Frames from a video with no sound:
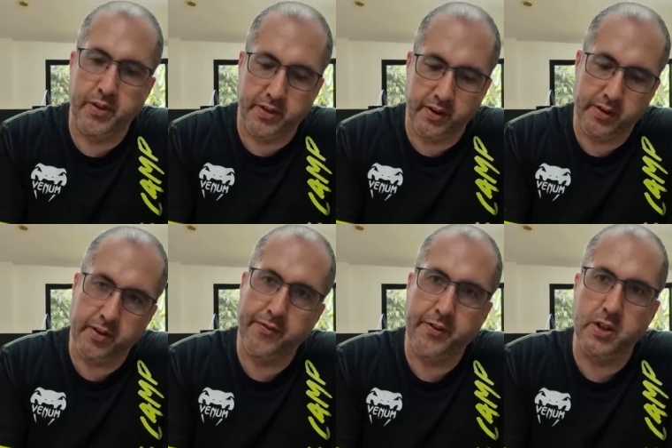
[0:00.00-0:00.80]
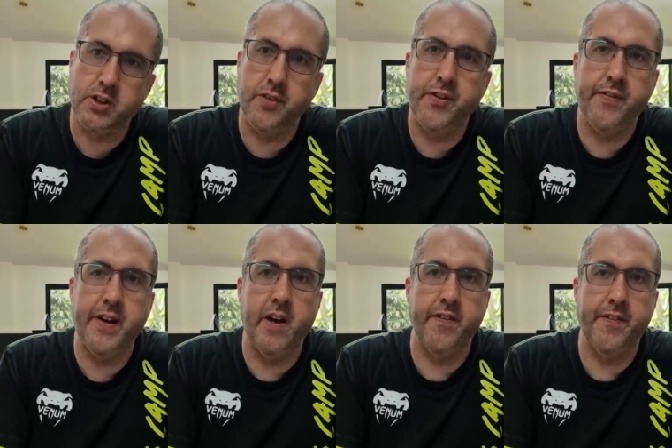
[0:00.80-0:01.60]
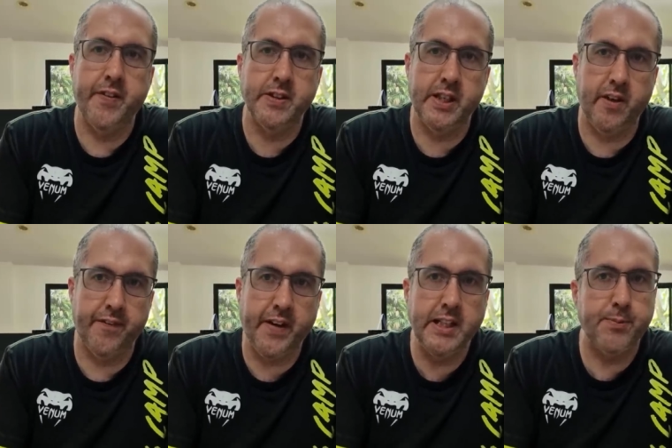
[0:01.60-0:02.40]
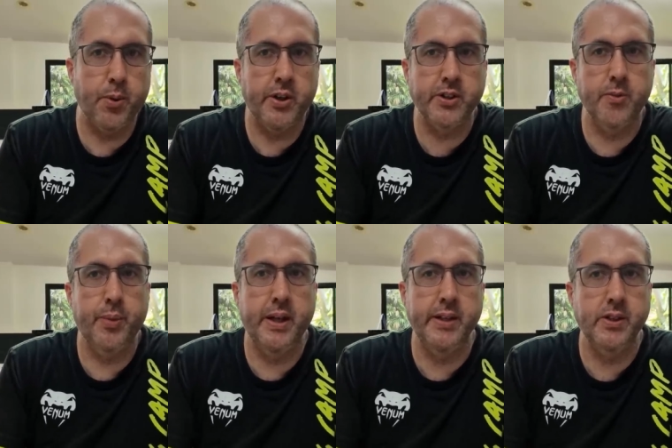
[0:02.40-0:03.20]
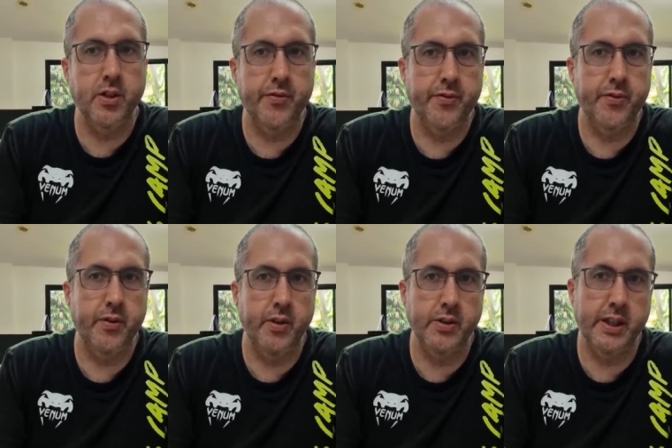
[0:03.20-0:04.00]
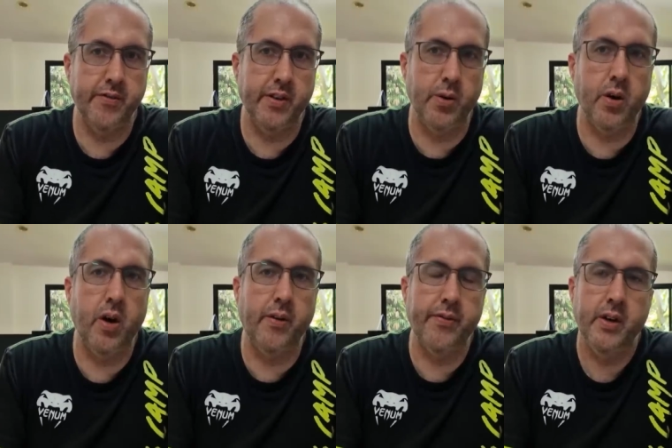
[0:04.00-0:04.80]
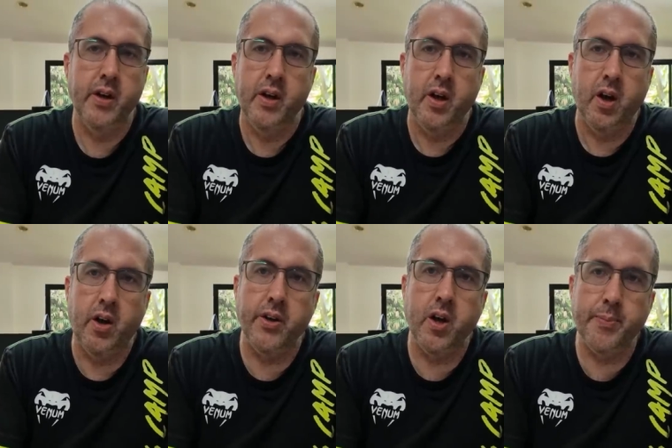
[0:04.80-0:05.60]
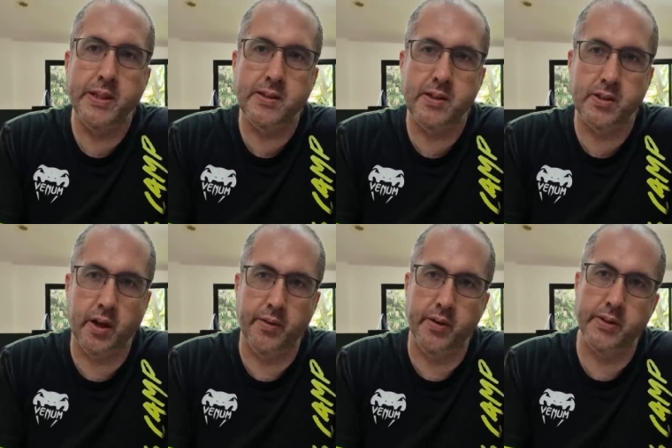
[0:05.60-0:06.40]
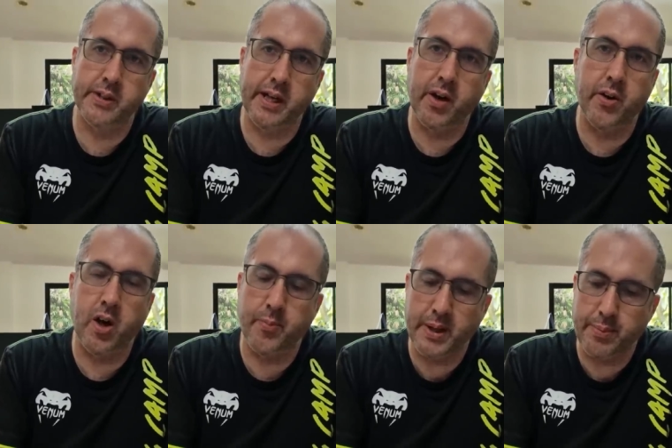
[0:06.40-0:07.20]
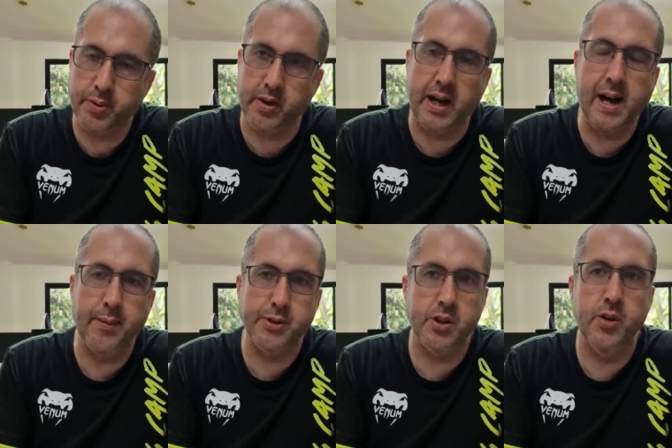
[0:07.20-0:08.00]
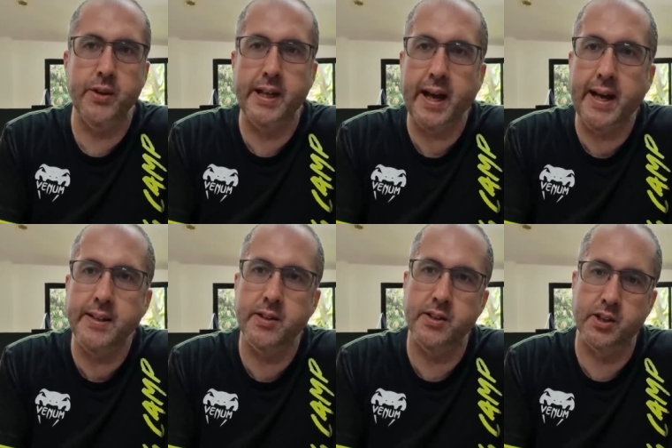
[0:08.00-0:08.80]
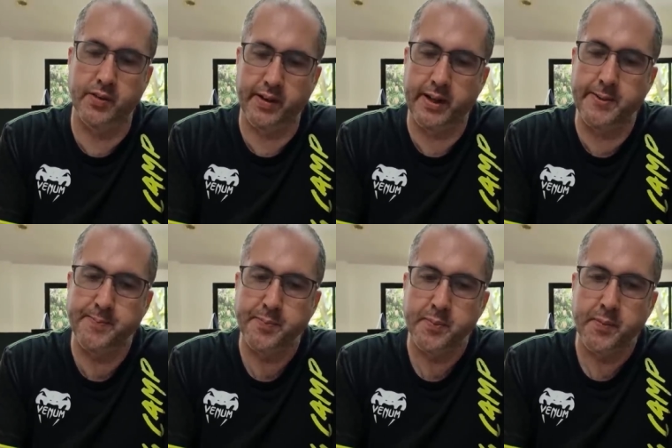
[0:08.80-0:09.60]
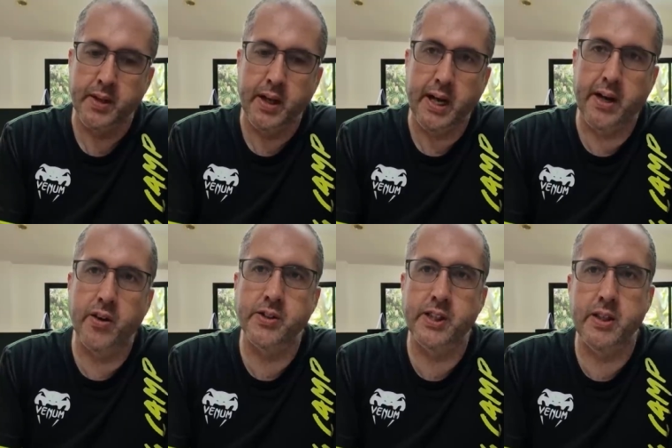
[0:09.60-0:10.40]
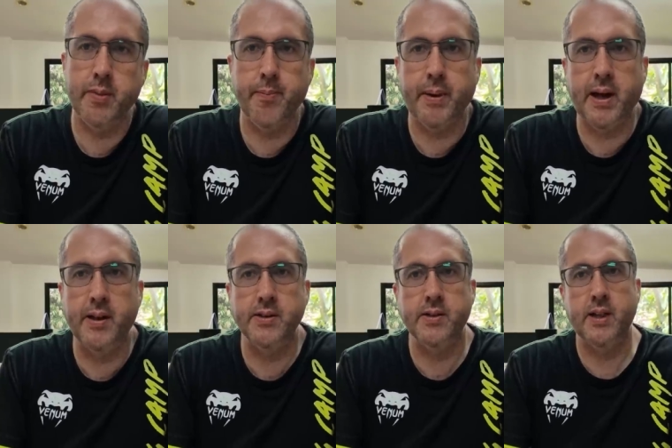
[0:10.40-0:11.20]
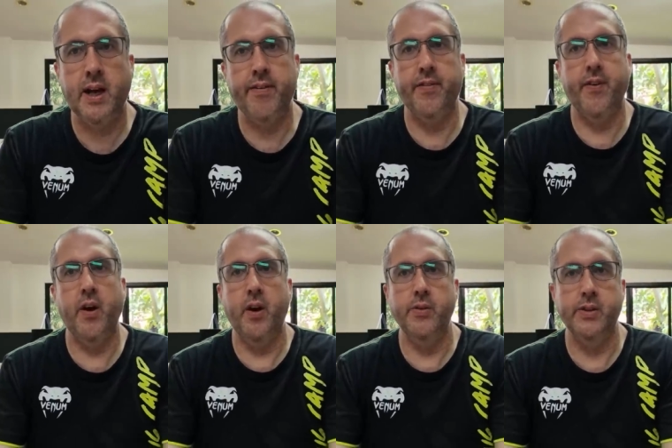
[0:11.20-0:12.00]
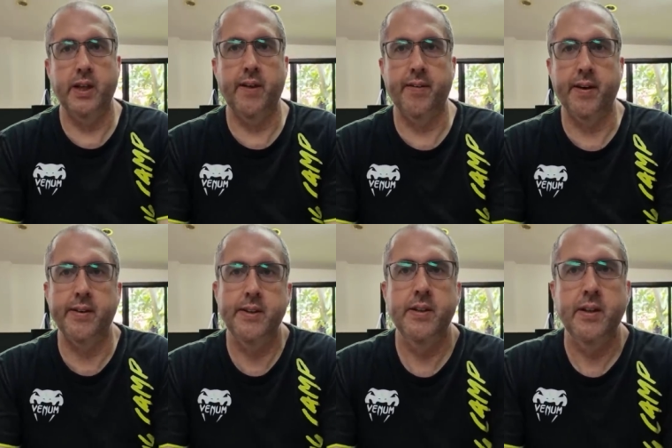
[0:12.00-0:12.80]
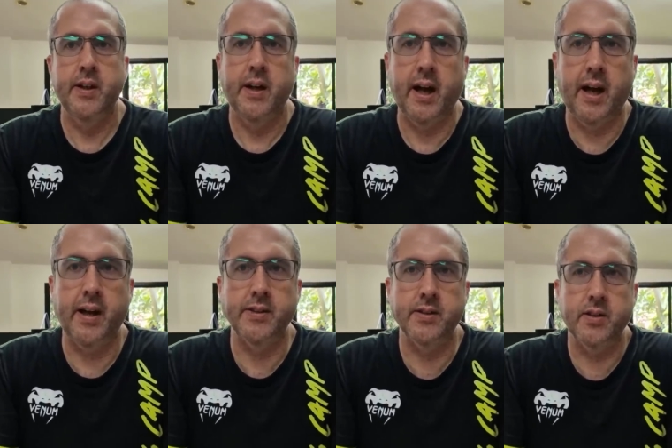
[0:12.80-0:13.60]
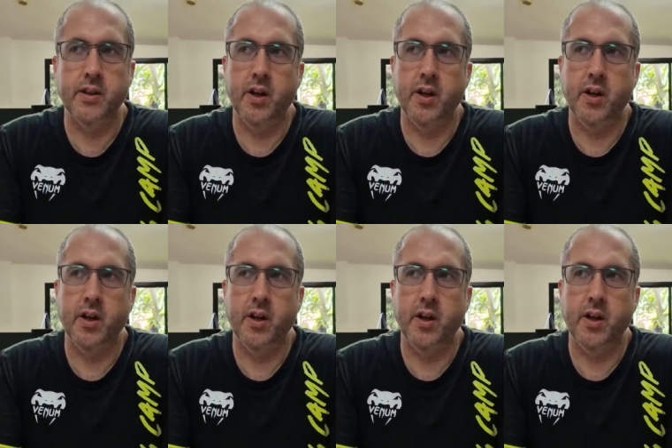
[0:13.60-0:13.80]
the stuff you see on Facebook is completely stuff you see in real life. I know business owners and I know people that absolutely hate each other, and I see them in bars having a photo together, and